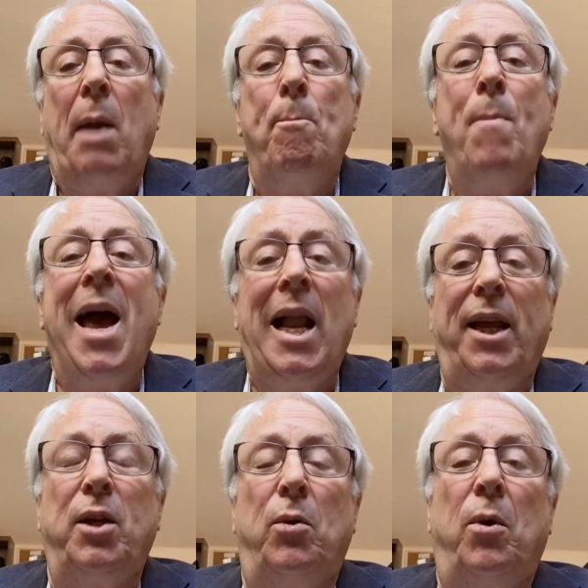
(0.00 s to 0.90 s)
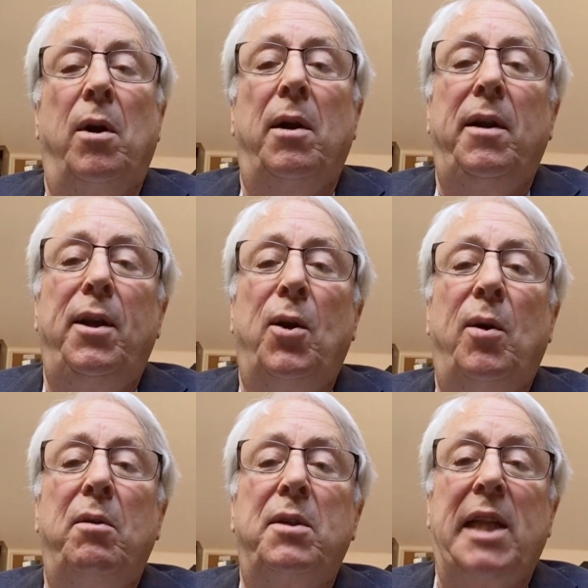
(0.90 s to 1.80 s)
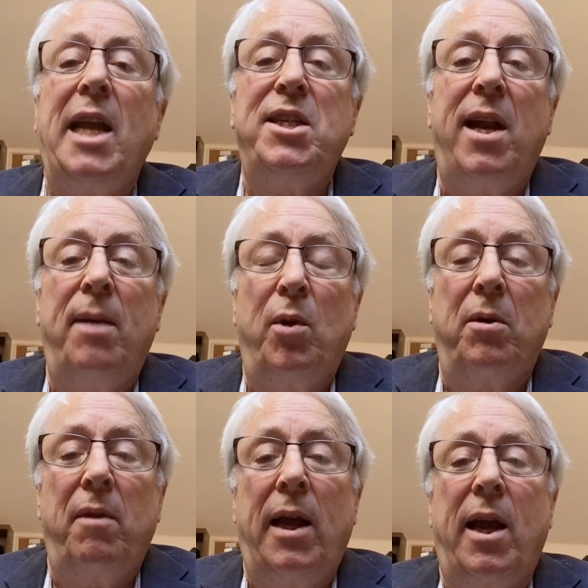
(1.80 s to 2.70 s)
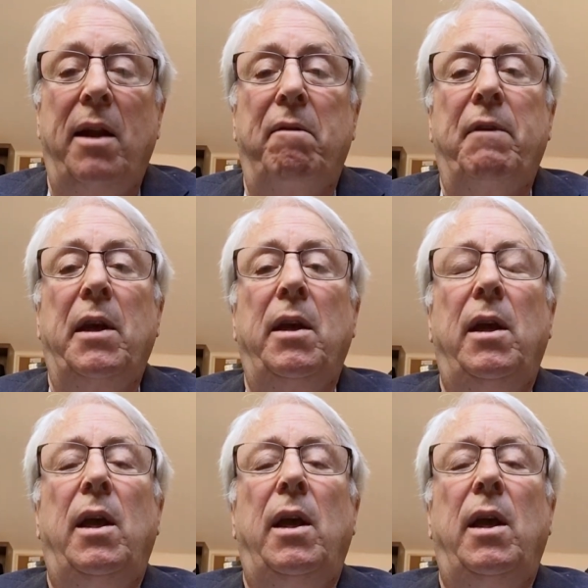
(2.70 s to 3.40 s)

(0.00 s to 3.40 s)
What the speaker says: mallet, or, you know, a sledgehammer, that kind of thing.